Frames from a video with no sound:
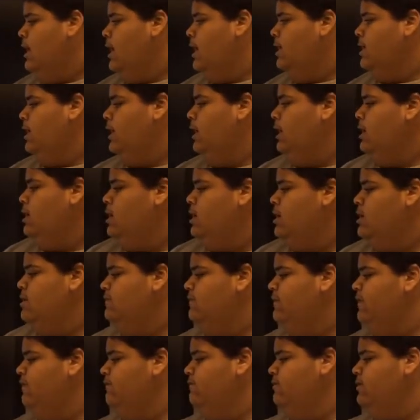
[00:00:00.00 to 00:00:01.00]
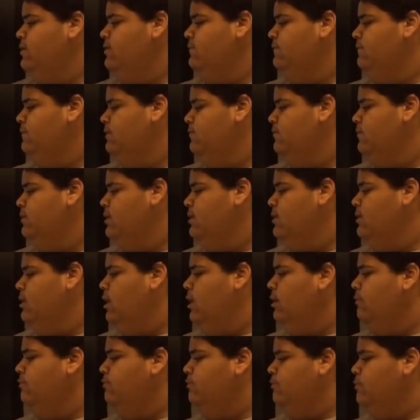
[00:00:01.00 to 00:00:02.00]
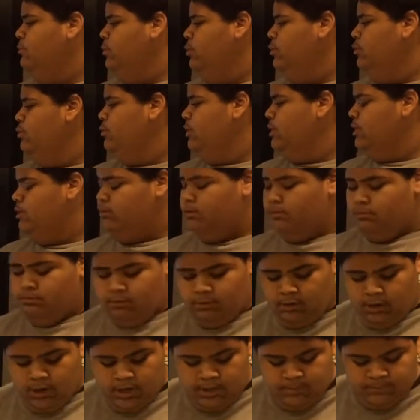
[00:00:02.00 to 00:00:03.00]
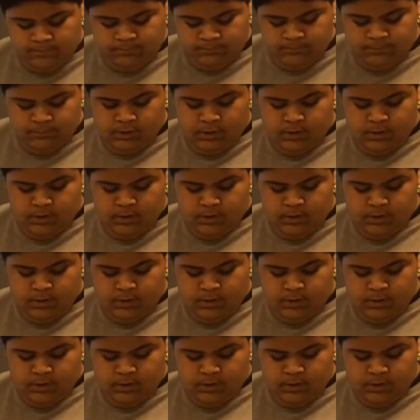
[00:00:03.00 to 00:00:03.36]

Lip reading: And I got a 50-50 of blue and gray.